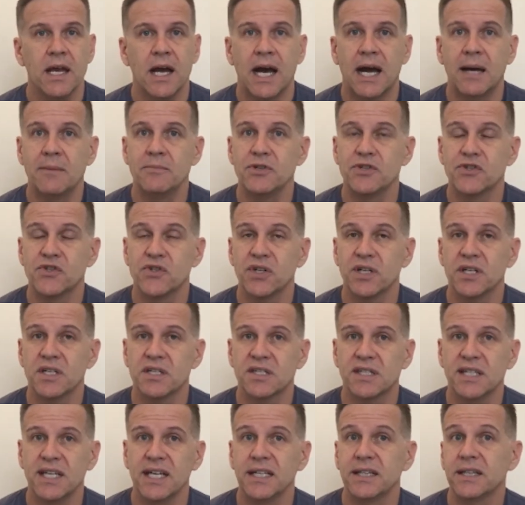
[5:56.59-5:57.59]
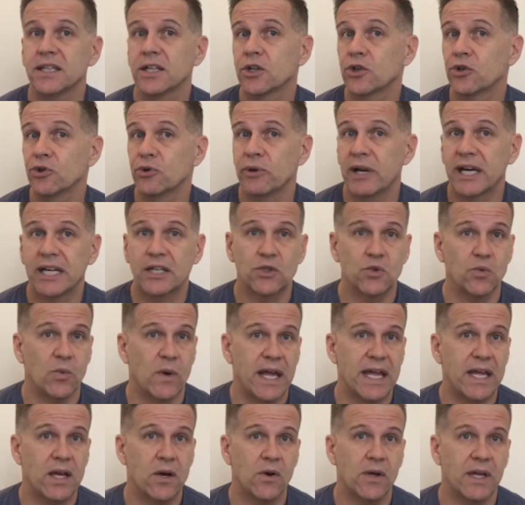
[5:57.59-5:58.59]
I'm just going to say it the correct
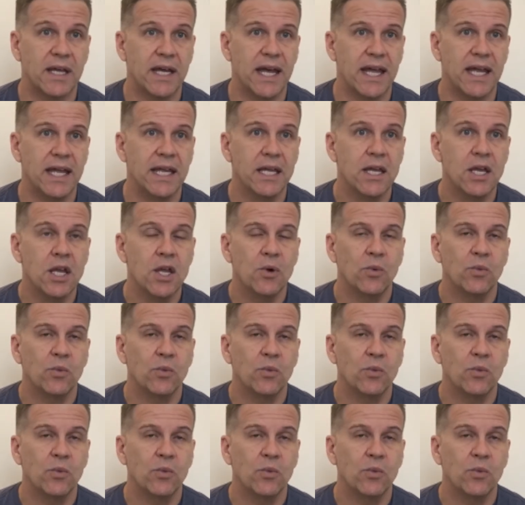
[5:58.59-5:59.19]
way, okay?